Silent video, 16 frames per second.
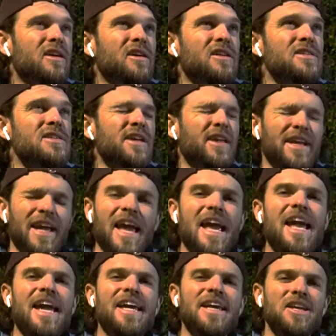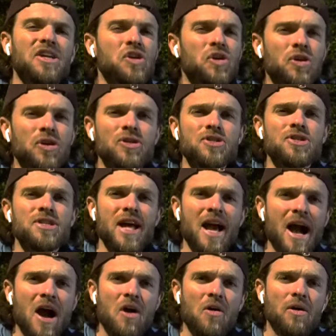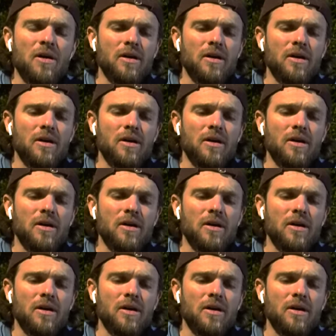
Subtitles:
say like 8 years now